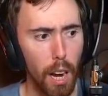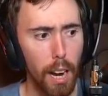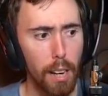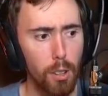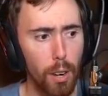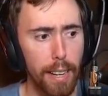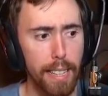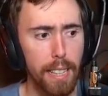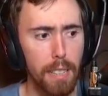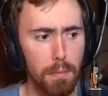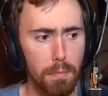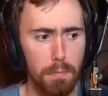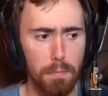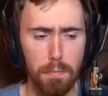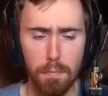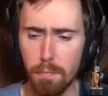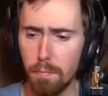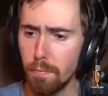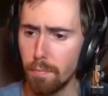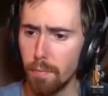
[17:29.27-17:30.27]
I like it.
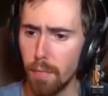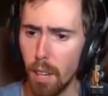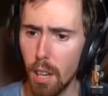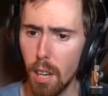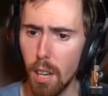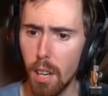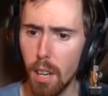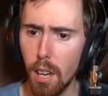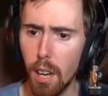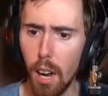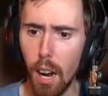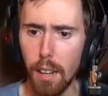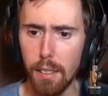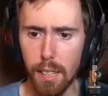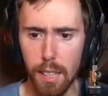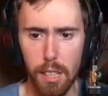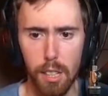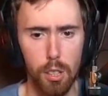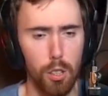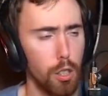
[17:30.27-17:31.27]
I
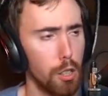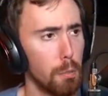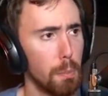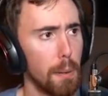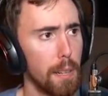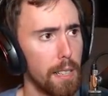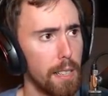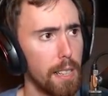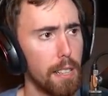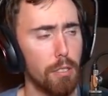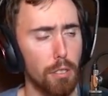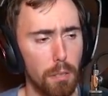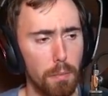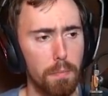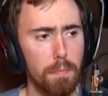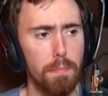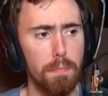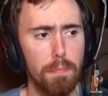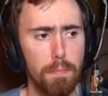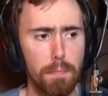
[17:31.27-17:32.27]
think that it looks pretty decent.